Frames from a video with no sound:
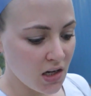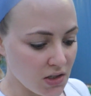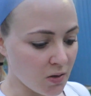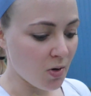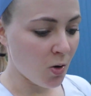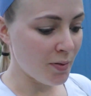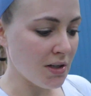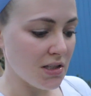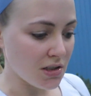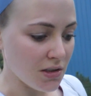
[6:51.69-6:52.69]
So I'm
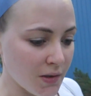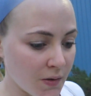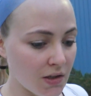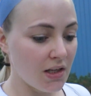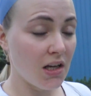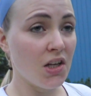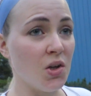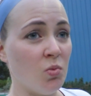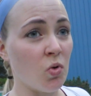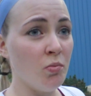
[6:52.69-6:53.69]
hoping to get a
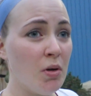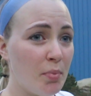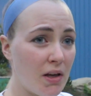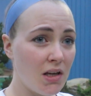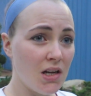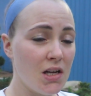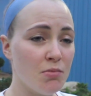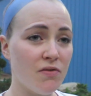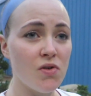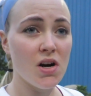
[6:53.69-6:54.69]
good warm-up in
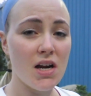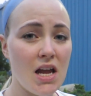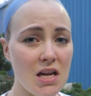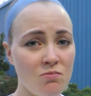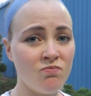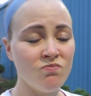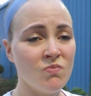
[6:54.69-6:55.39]
before our game.